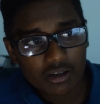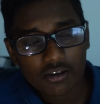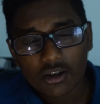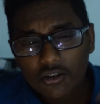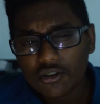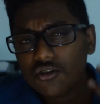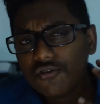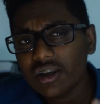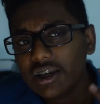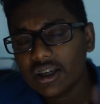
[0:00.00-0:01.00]
And whenever you
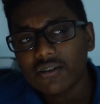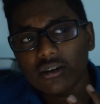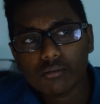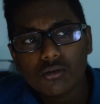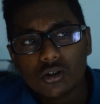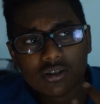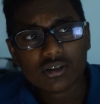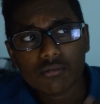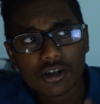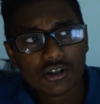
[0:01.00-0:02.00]
feel like giving up, always
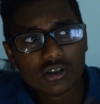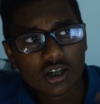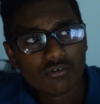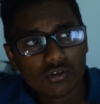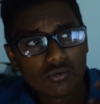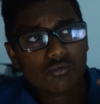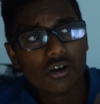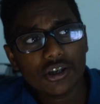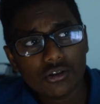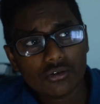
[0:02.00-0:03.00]
remind yourself of why
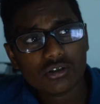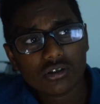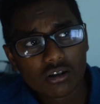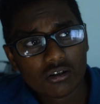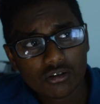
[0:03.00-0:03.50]
you started